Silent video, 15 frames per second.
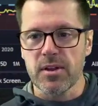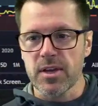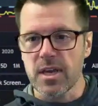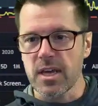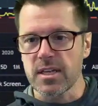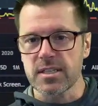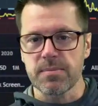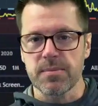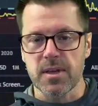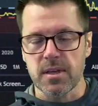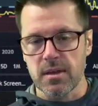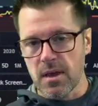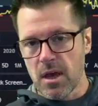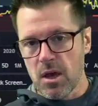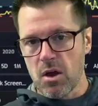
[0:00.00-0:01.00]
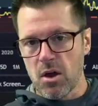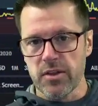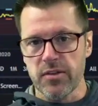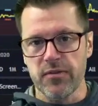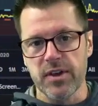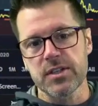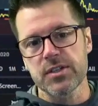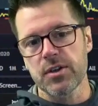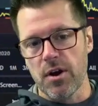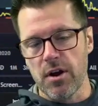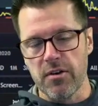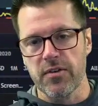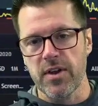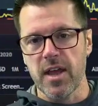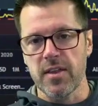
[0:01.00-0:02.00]
by looking at something called the VIX
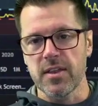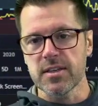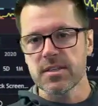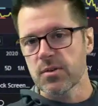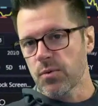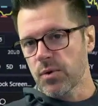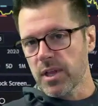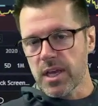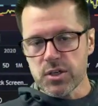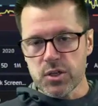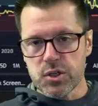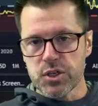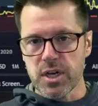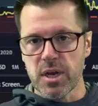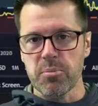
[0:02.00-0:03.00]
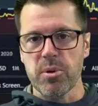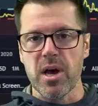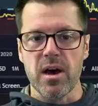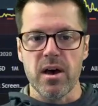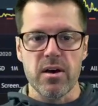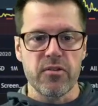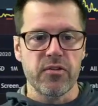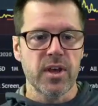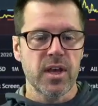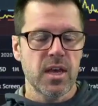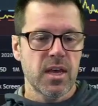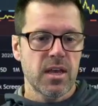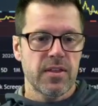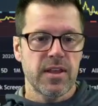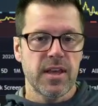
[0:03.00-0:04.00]
curve. And this is a relationship of
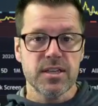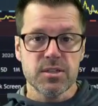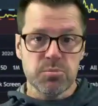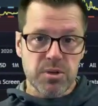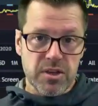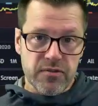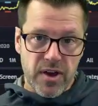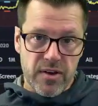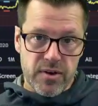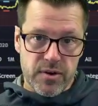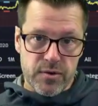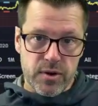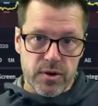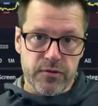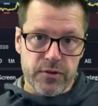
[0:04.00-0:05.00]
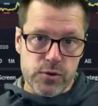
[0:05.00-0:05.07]
the S&P 500